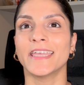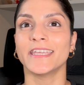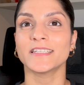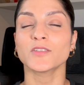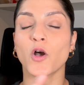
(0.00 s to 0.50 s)

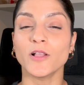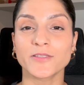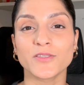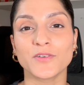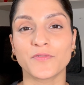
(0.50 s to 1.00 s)
It is
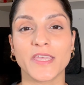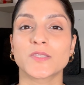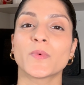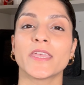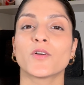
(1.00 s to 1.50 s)
also the
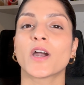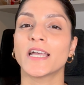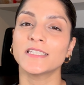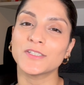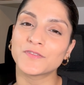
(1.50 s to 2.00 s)
phase where you're
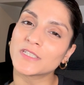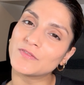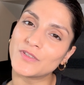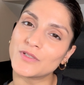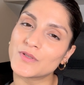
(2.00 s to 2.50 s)
kind of
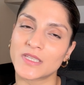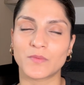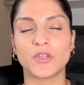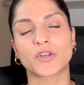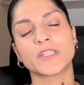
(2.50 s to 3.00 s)
confused
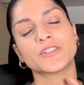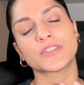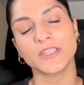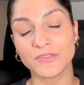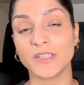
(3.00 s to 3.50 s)
and you're
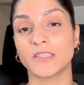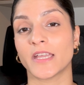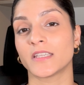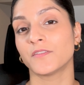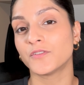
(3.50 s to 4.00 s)
considering
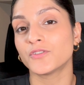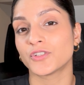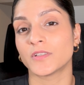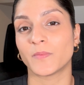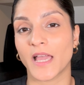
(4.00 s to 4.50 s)
that if you
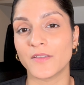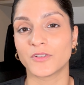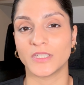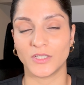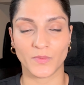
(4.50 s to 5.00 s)
should apply
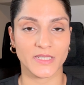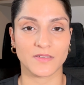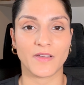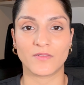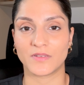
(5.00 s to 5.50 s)
for the
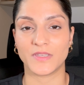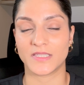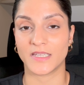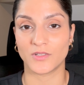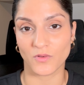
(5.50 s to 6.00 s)
Innovator Founder
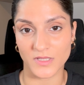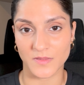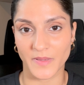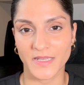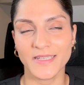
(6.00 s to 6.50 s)
Visa
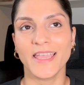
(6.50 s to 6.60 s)
endorsement.